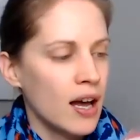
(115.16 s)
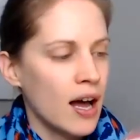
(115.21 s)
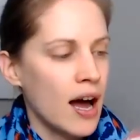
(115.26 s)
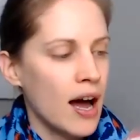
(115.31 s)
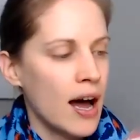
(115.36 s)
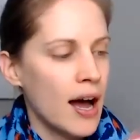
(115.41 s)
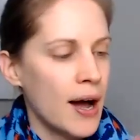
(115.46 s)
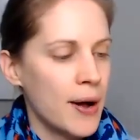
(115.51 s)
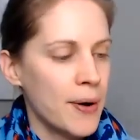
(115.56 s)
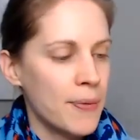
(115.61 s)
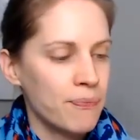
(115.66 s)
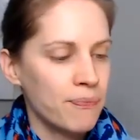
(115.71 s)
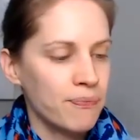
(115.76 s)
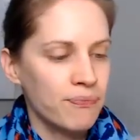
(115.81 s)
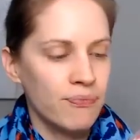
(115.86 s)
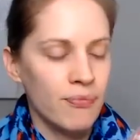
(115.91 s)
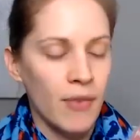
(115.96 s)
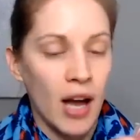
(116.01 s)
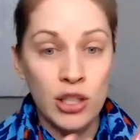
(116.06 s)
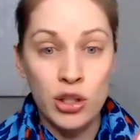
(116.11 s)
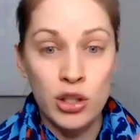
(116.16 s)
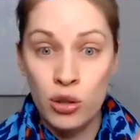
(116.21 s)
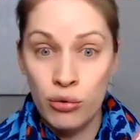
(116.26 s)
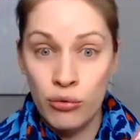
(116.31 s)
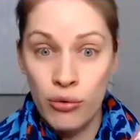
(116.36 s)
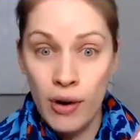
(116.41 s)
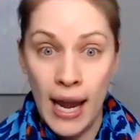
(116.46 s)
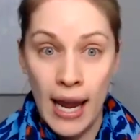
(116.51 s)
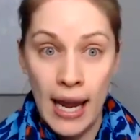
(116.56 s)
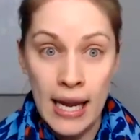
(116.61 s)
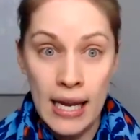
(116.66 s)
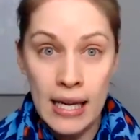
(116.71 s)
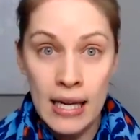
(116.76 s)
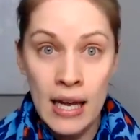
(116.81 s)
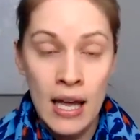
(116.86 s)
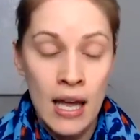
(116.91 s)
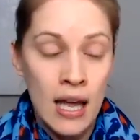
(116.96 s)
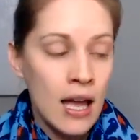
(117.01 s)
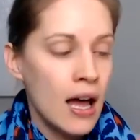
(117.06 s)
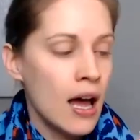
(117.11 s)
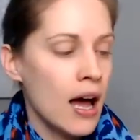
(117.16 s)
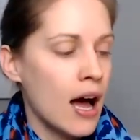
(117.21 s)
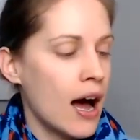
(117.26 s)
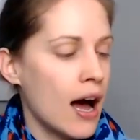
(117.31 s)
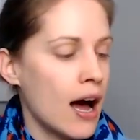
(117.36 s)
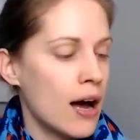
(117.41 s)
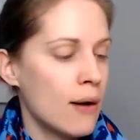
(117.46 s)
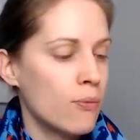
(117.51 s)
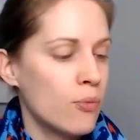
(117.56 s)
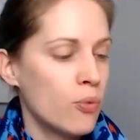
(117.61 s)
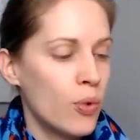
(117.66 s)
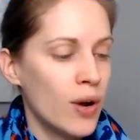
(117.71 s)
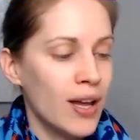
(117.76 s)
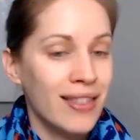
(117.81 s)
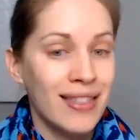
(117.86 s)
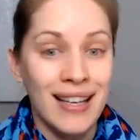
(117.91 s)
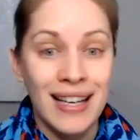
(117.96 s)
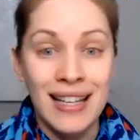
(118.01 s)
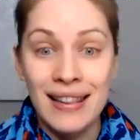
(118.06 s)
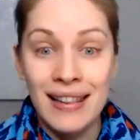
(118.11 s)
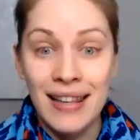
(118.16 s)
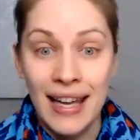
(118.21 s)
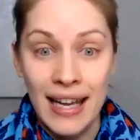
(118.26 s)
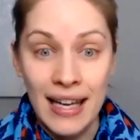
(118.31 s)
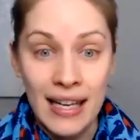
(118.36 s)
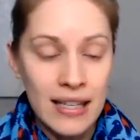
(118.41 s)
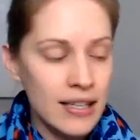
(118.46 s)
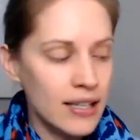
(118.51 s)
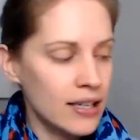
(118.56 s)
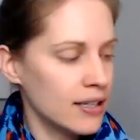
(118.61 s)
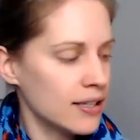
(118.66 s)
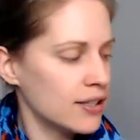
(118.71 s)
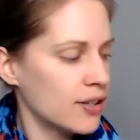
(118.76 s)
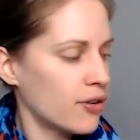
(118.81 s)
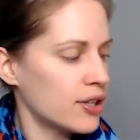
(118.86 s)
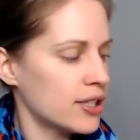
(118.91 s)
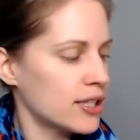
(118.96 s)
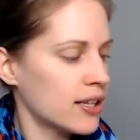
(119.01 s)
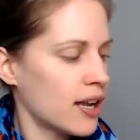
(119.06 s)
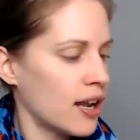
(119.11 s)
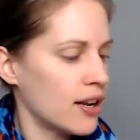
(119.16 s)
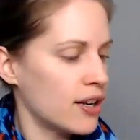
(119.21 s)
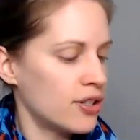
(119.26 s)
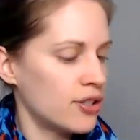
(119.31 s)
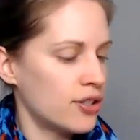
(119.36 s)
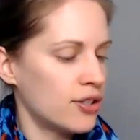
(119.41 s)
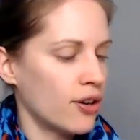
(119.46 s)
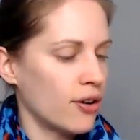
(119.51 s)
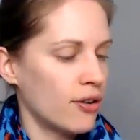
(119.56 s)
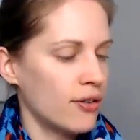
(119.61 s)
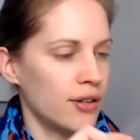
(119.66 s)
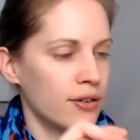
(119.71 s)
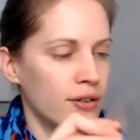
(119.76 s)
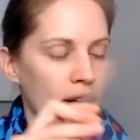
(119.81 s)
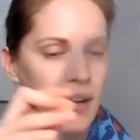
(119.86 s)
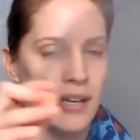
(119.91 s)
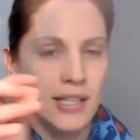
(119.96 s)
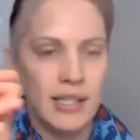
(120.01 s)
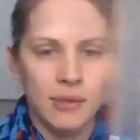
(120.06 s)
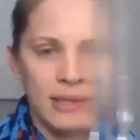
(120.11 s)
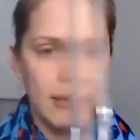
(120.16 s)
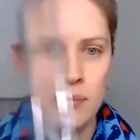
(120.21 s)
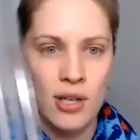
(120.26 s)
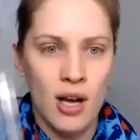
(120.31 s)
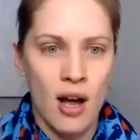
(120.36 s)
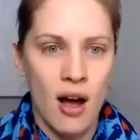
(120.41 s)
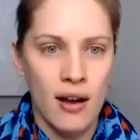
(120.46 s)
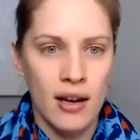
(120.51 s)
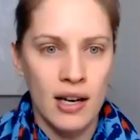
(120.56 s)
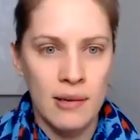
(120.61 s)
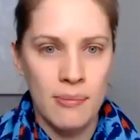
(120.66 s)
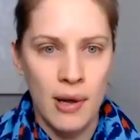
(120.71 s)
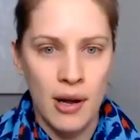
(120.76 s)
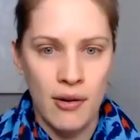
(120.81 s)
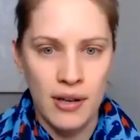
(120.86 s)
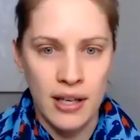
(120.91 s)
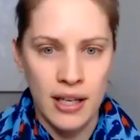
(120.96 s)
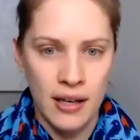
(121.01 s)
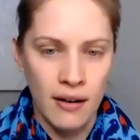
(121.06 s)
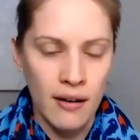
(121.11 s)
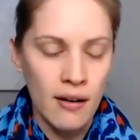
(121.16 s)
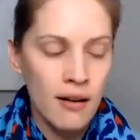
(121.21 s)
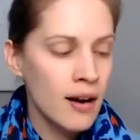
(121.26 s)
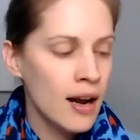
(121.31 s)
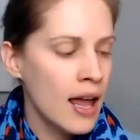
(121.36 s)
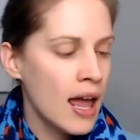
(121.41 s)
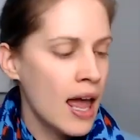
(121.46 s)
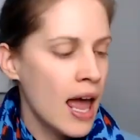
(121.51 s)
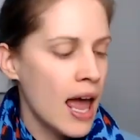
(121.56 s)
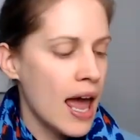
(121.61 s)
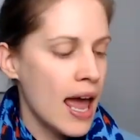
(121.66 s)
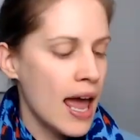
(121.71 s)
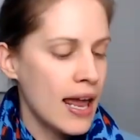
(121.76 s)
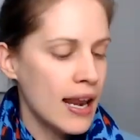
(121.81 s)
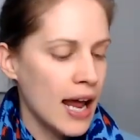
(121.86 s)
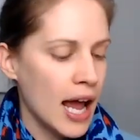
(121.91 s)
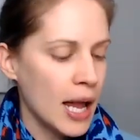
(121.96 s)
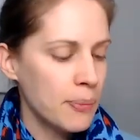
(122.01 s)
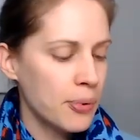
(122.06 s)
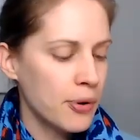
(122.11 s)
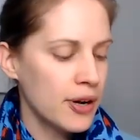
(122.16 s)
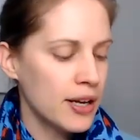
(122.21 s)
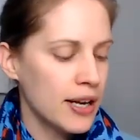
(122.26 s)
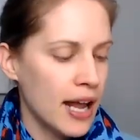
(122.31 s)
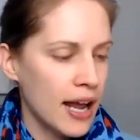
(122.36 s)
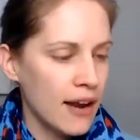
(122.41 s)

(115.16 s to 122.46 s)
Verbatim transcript: um, a tray um, with a lid. So I'll just kind of show you guys what I'm talking about here. And I put